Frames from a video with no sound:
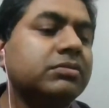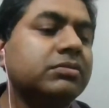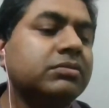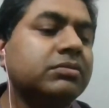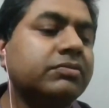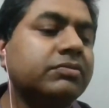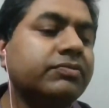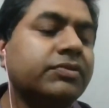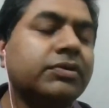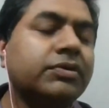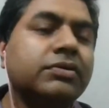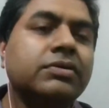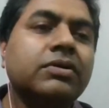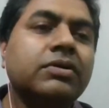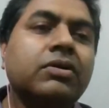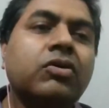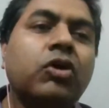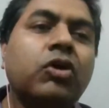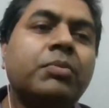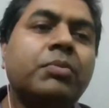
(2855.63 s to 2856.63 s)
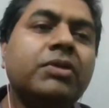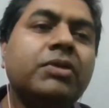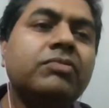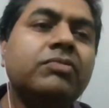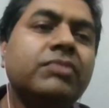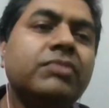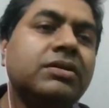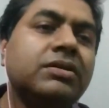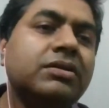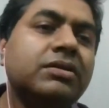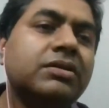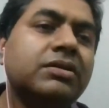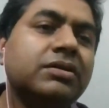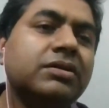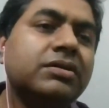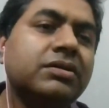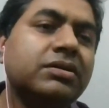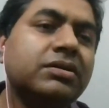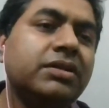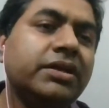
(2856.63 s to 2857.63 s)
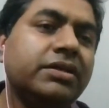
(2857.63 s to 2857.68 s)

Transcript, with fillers: uh the common one uh,